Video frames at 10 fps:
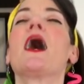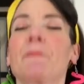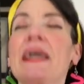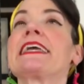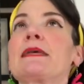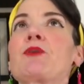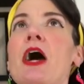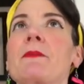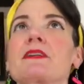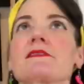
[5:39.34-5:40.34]
a pinky
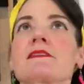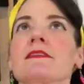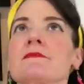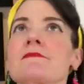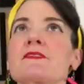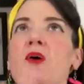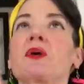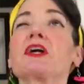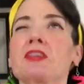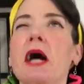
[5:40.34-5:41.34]
promise. So
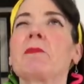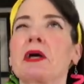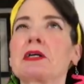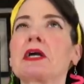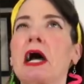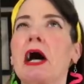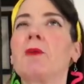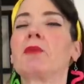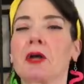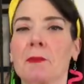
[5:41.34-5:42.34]
get that pinky
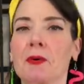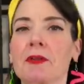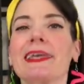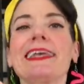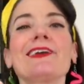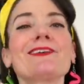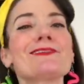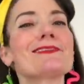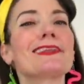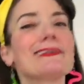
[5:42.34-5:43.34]
out, people.
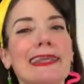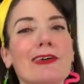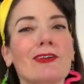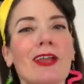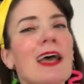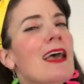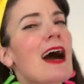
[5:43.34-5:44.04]
Here's the deal.